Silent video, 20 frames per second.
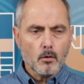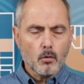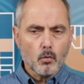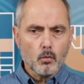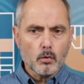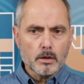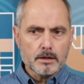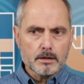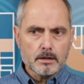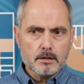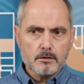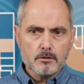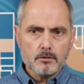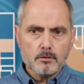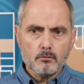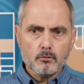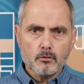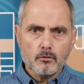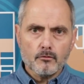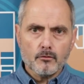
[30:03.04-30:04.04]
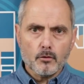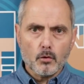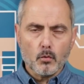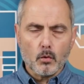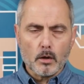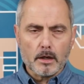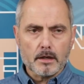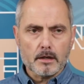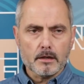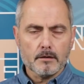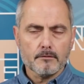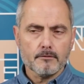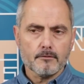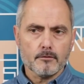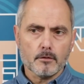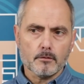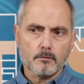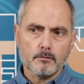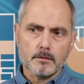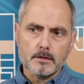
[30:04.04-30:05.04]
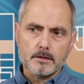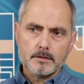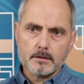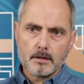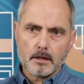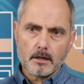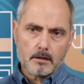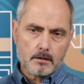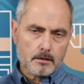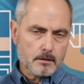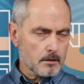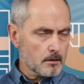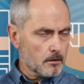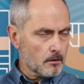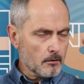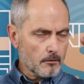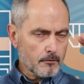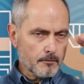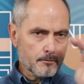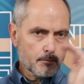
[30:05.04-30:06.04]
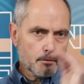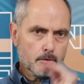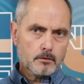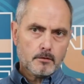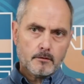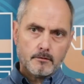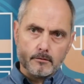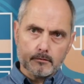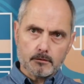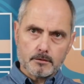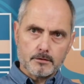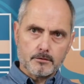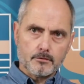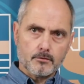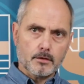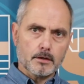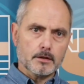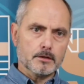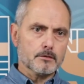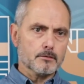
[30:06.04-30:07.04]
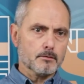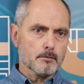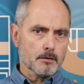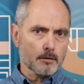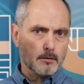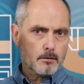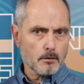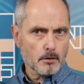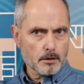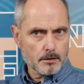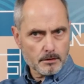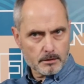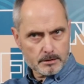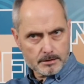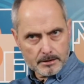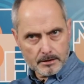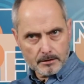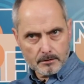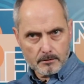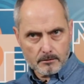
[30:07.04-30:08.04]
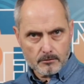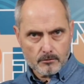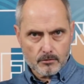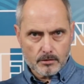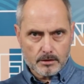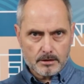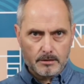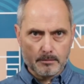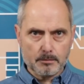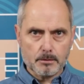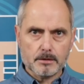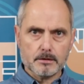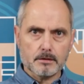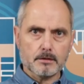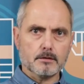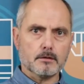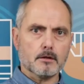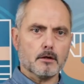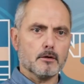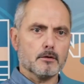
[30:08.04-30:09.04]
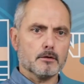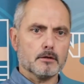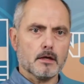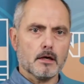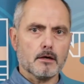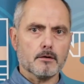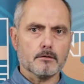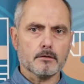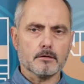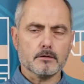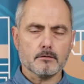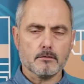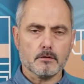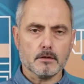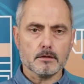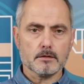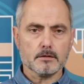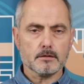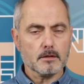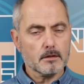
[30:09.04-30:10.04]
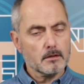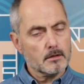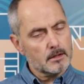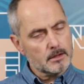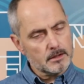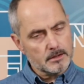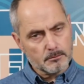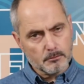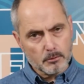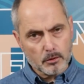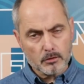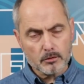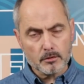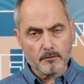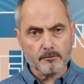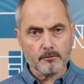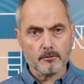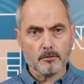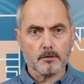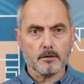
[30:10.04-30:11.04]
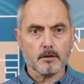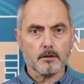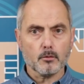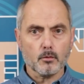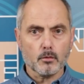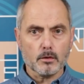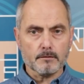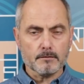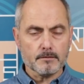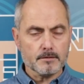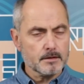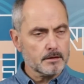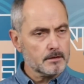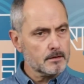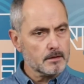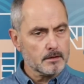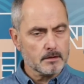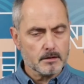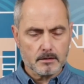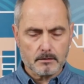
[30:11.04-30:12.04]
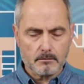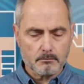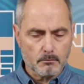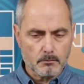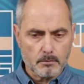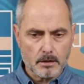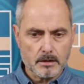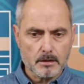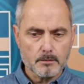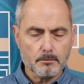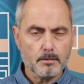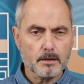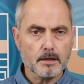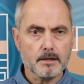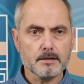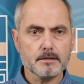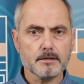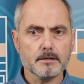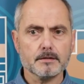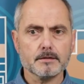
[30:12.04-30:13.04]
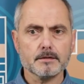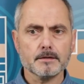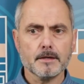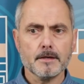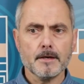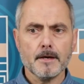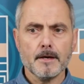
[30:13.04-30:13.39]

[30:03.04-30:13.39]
we need to move away from this idea of beautiful streets with a single tree species going down the streets. It's beautiful, we've seen it in many places,